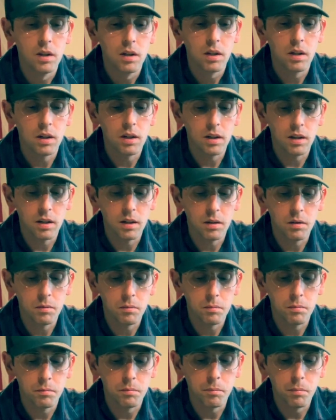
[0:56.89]

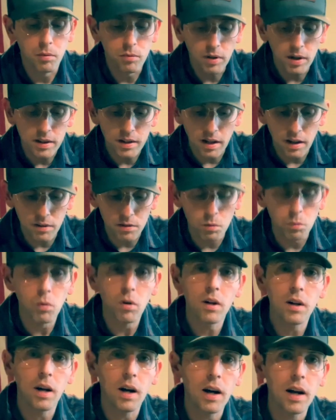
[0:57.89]
But right now, the
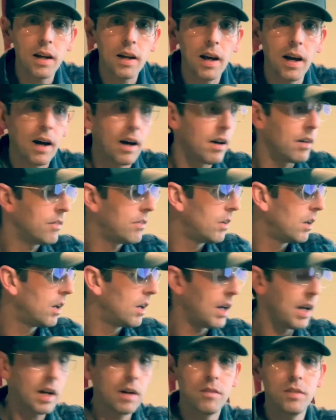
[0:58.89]
one I
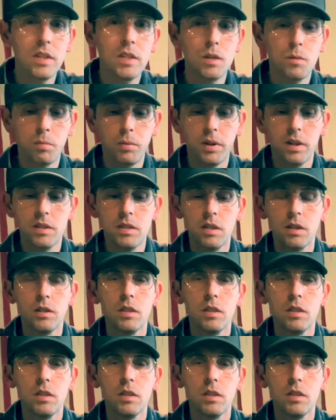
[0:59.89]
have these plates here.